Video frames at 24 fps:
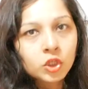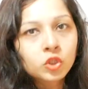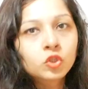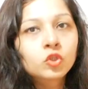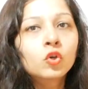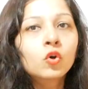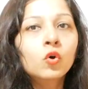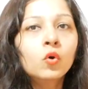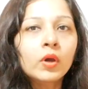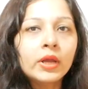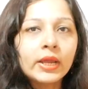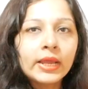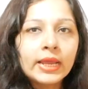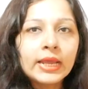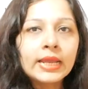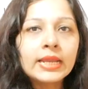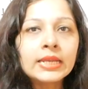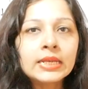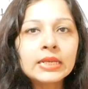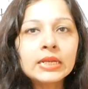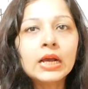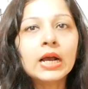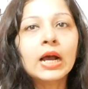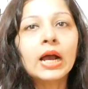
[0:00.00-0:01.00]
So
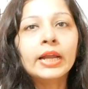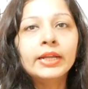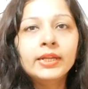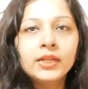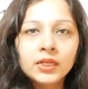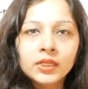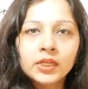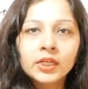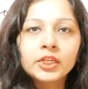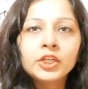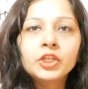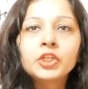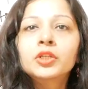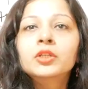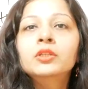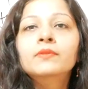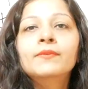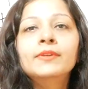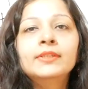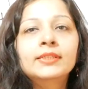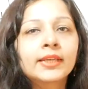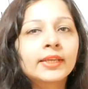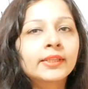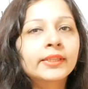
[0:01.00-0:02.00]
in ideal conditions
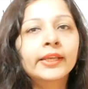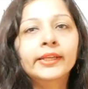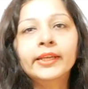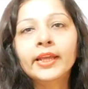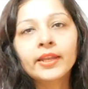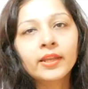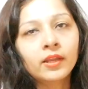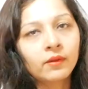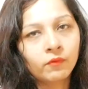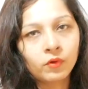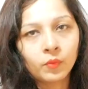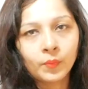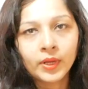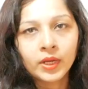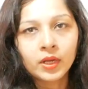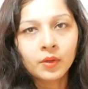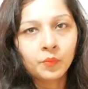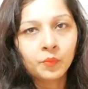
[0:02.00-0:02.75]
we say they can never be